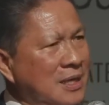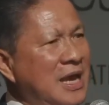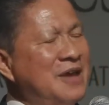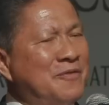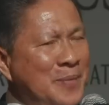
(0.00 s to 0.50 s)

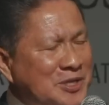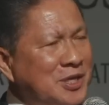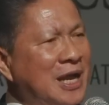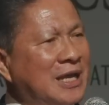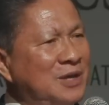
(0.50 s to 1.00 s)

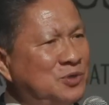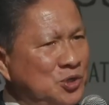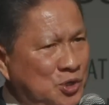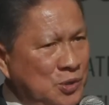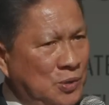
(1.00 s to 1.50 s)
information I give to
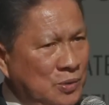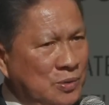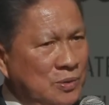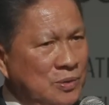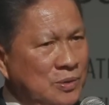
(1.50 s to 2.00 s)
you,
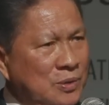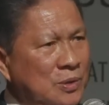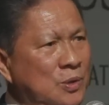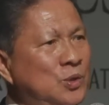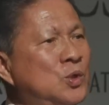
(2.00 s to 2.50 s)

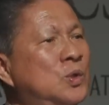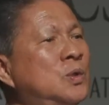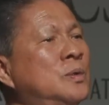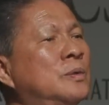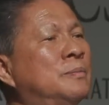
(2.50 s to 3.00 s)

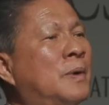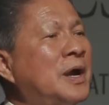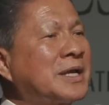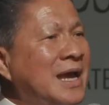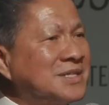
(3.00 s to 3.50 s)
you
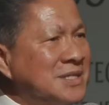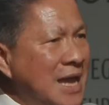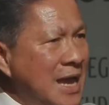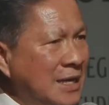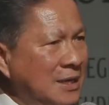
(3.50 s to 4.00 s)
broadcast
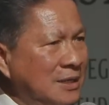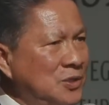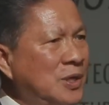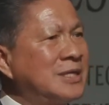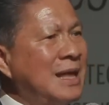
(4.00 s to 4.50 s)
that.
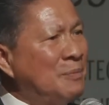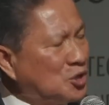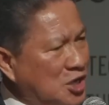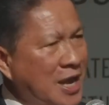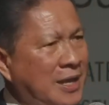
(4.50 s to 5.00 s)
You can double
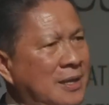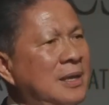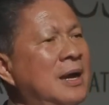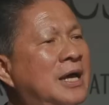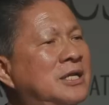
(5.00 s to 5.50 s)
check
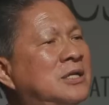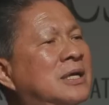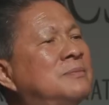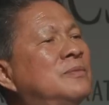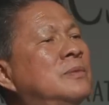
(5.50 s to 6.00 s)
and then you
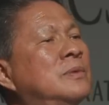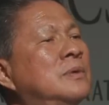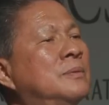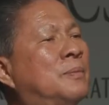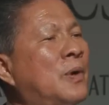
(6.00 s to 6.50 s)
can
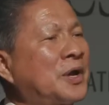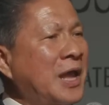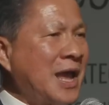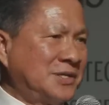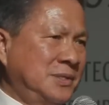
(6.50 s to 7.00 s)

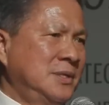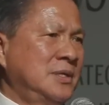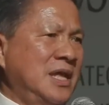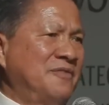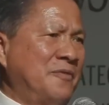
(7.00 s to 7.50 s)
broadcast
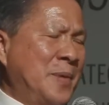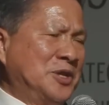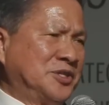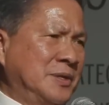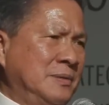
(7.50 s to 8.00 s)
the
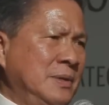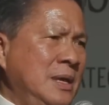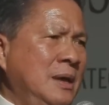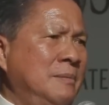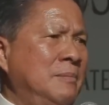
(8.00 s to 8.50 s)
information.
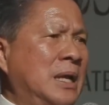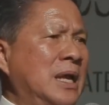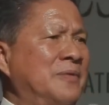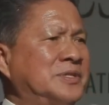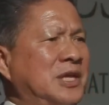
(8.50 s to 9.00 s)
But
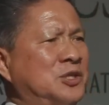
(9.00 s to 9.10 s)
if I say